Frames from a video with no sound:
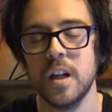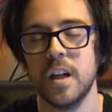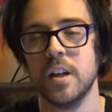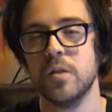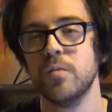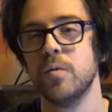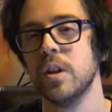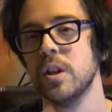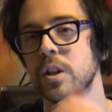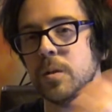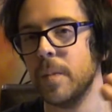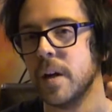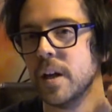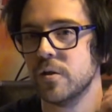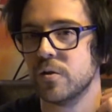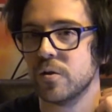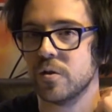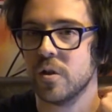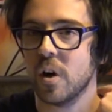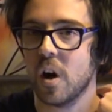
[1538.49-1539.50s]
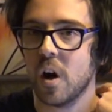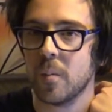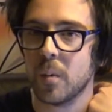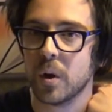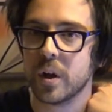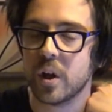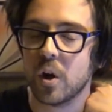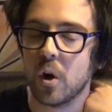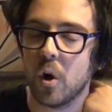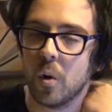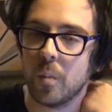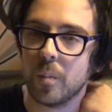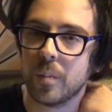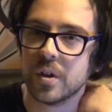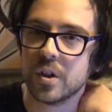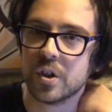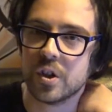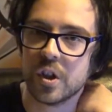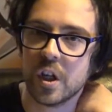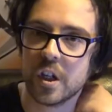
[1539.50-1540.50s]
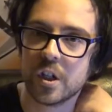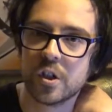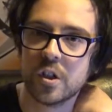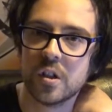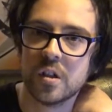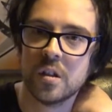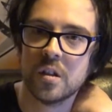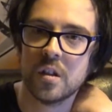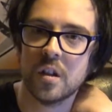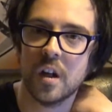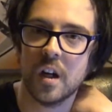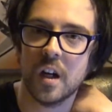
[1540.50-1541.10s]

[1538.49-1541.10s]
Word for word: It really depends on your armour composition.